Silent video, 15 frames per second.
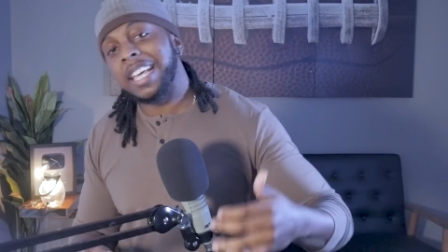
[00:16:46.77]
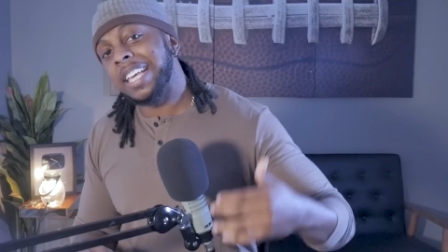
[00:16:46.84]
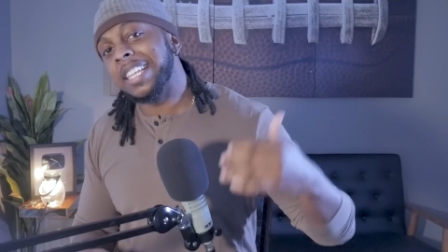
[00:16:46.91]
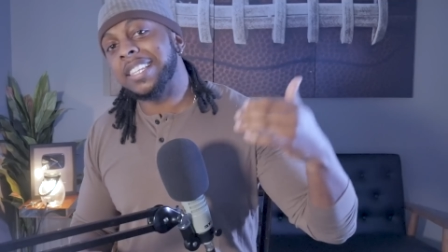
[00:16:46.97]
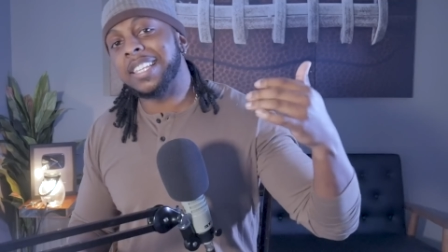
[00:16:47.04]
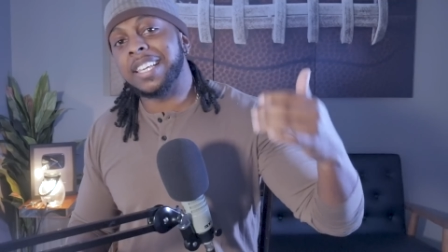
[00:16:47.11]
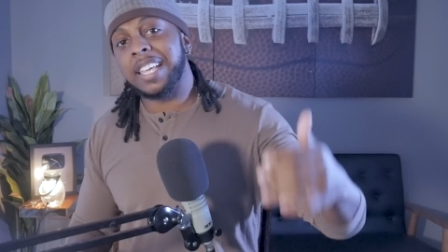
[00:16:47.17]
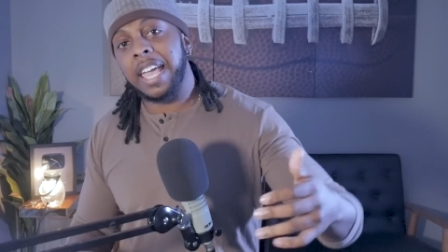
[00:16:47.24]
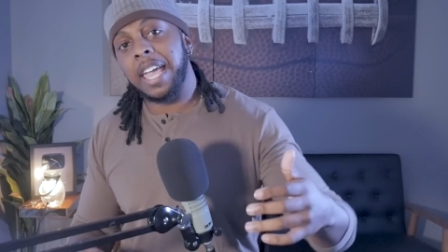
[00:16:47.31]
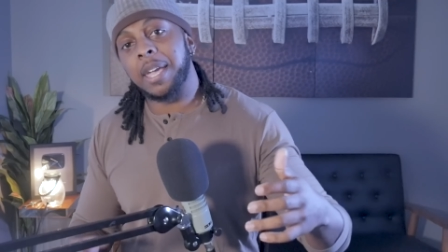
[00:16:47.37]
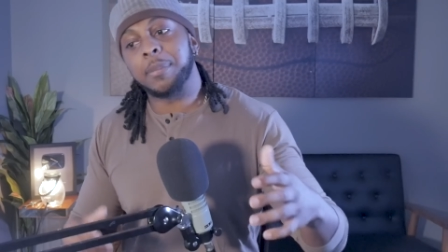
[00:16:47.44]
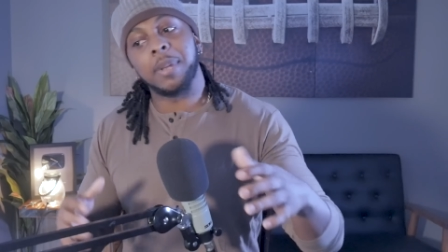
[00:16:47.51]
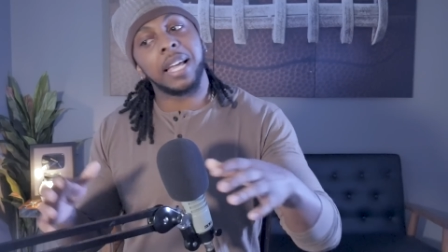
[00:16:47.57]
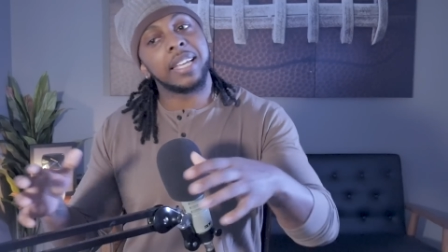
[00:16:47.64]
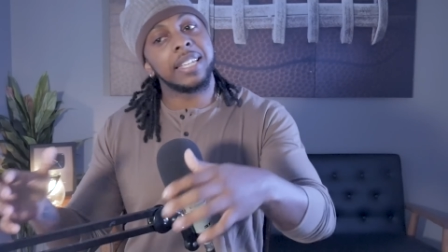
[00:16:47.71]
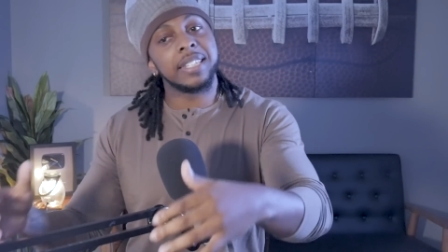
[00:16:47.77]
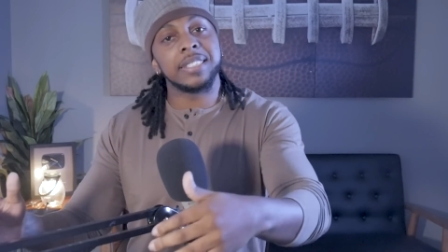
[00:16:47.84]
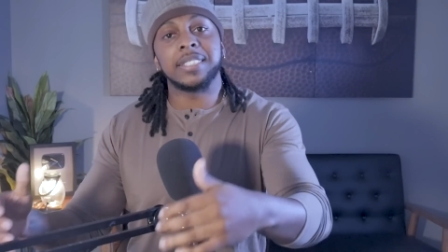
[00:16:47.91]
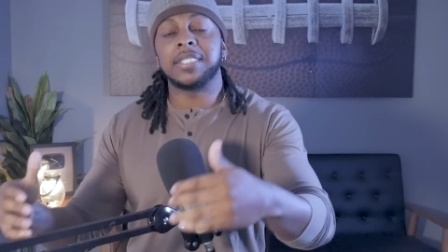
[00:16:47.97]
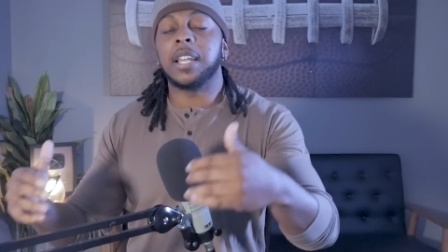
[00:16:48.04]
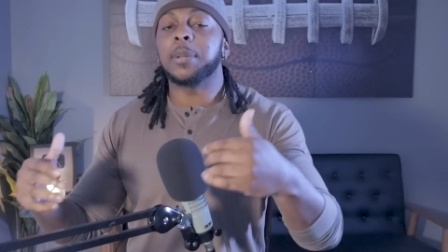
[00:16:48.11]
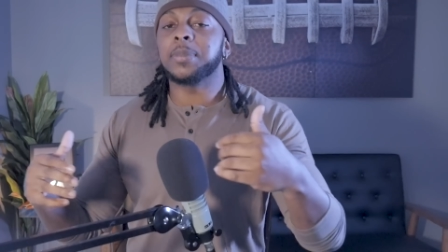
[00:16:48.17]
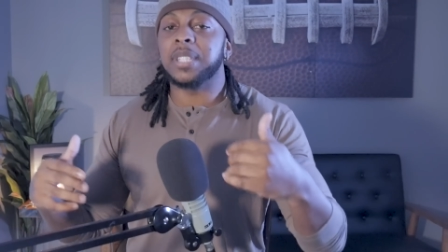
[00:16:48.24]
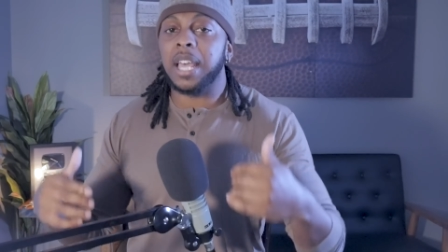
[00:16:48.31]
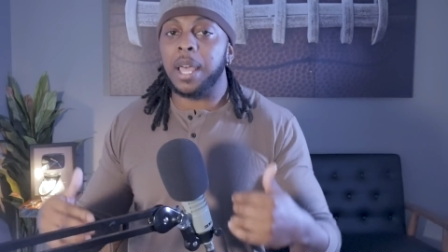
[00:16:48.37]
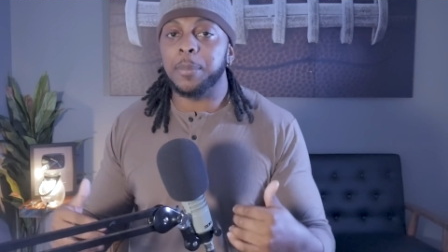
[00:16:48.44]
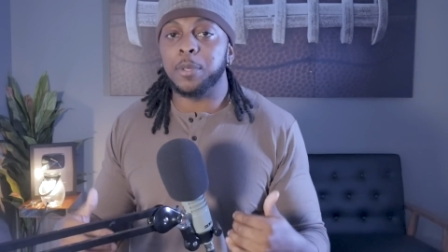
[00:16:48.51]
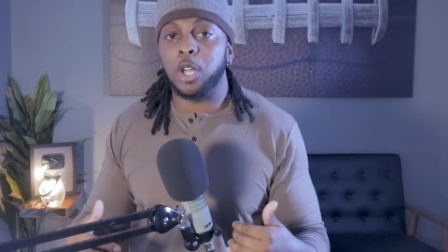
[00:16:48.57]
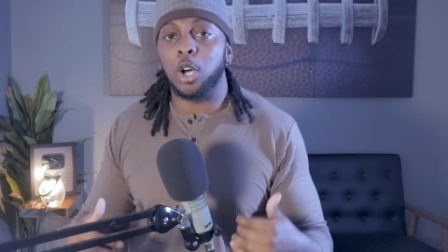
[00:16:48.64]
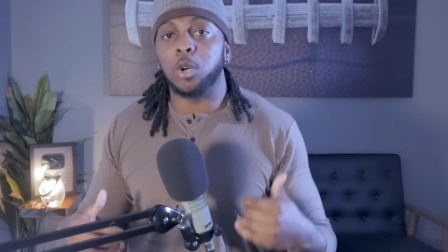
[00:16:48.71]
in the game like he is
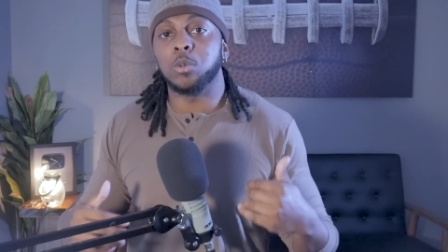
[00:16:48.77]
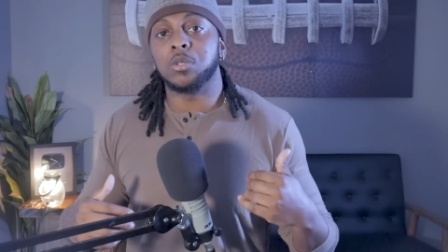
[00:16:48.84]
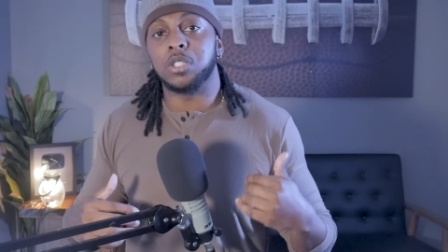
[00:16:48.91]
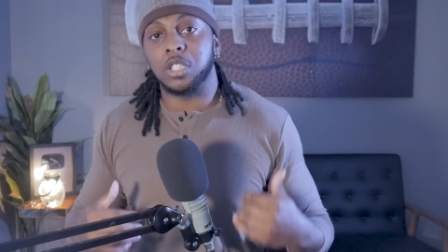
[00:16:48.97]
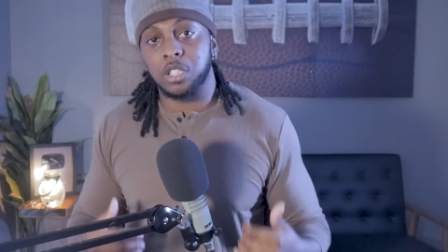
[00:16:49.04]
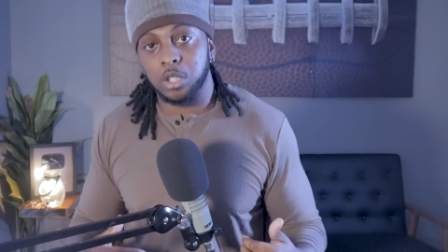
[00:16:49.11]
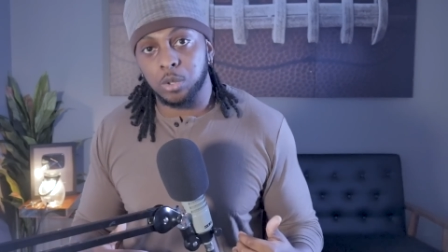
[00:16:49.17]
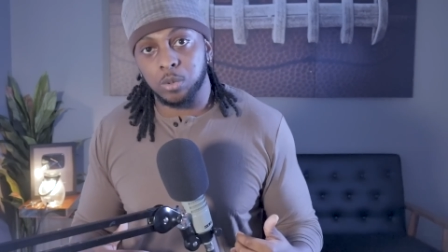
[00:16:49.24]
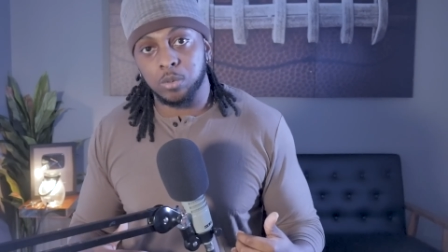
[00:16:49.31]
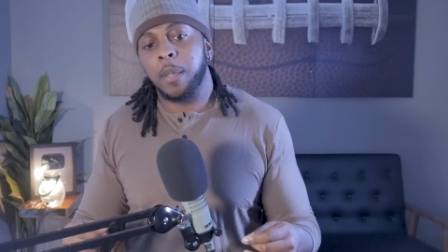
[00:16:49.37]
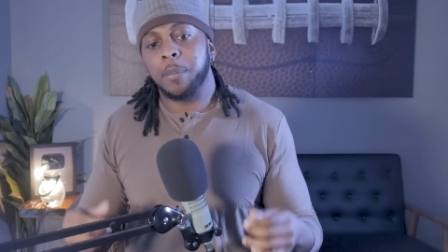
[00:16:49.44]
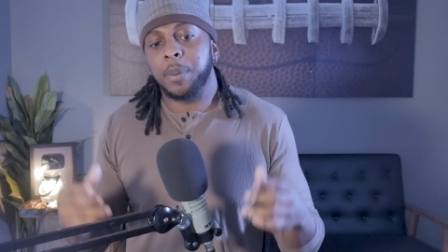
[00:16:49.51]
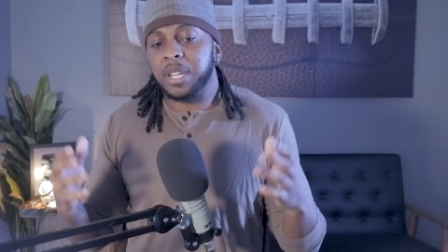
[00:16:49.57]
sometimes known to do.